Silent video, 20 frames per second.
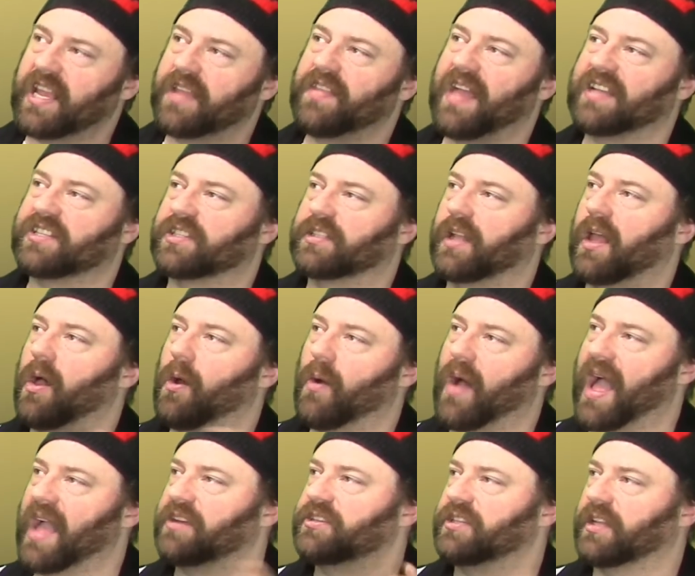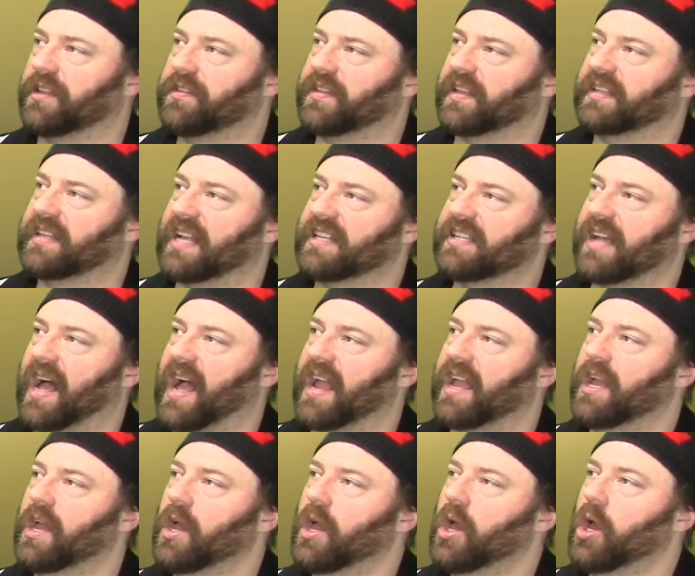that's low. I actually think that's high.
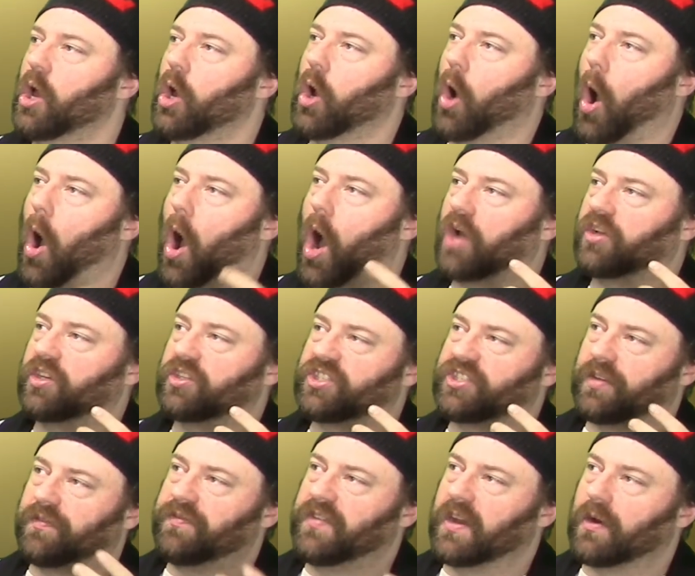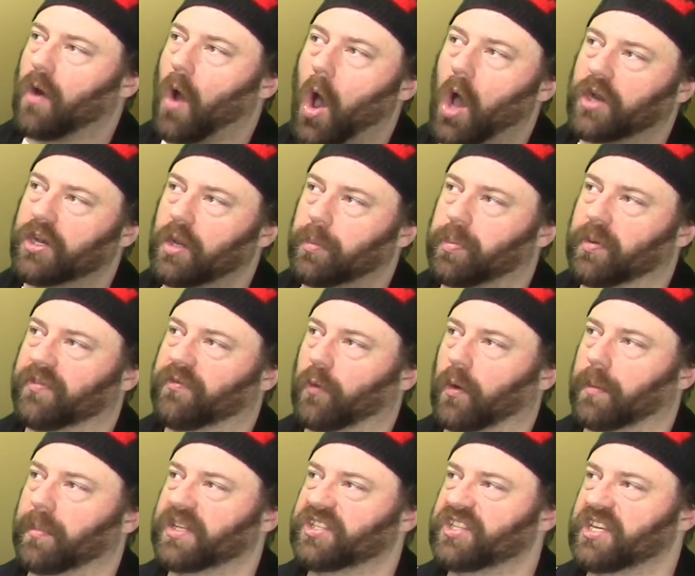Severe audio
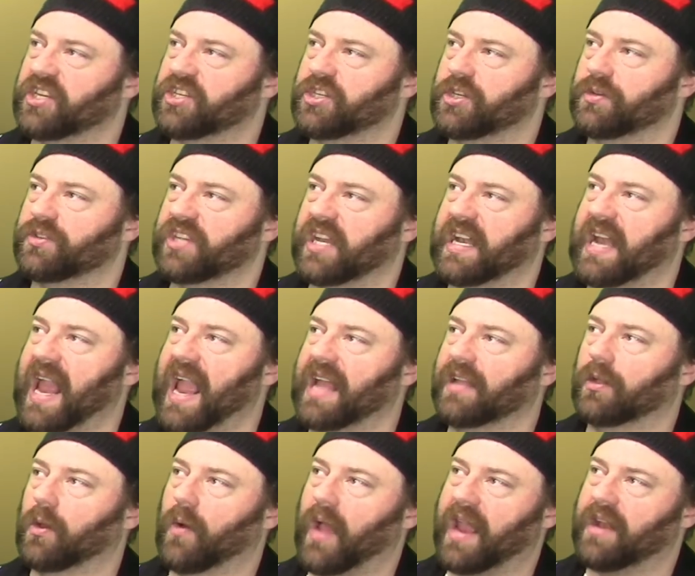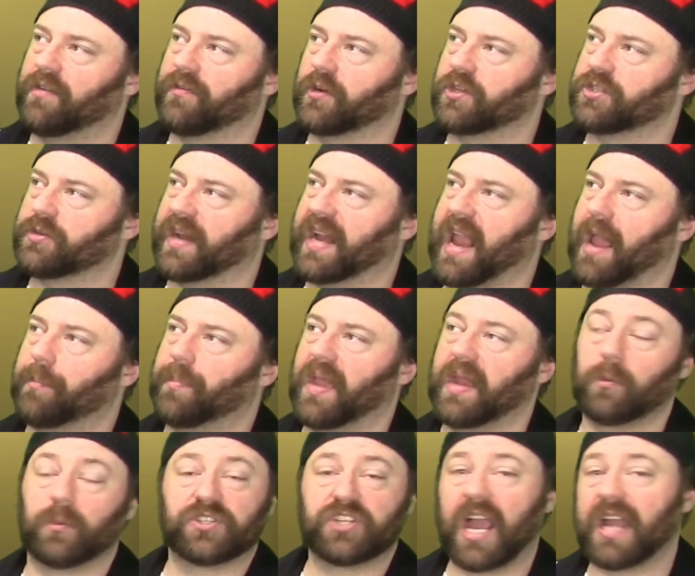performance issues in Halo Anniversary
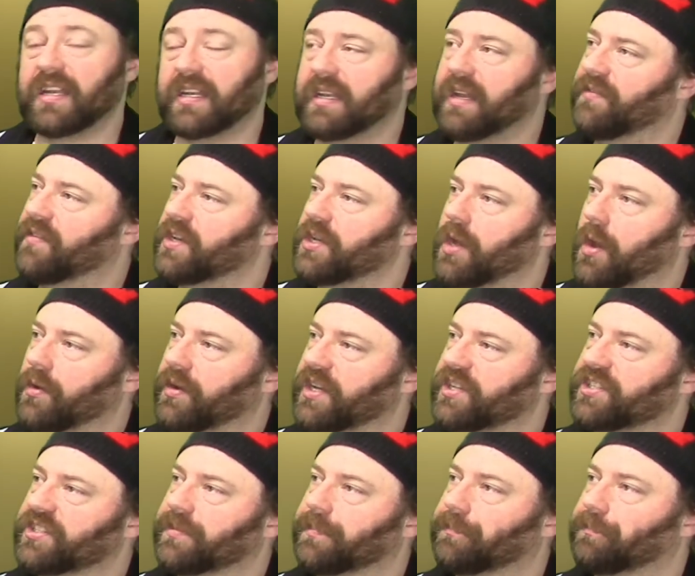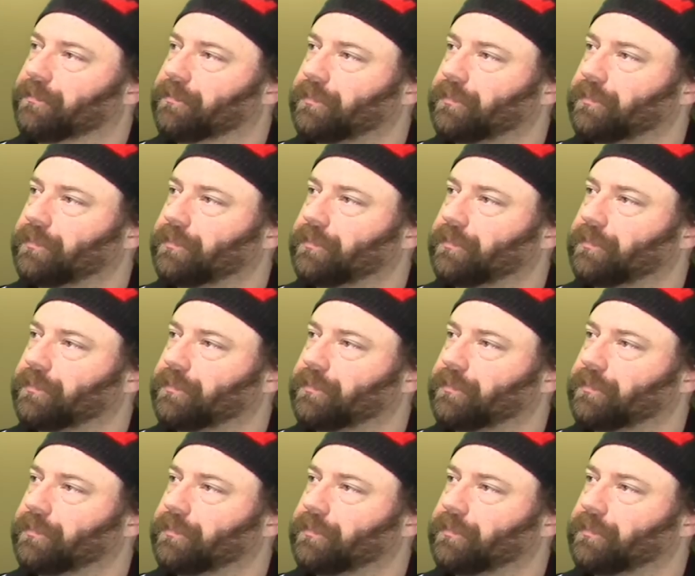Campaign, which I didn't even notice.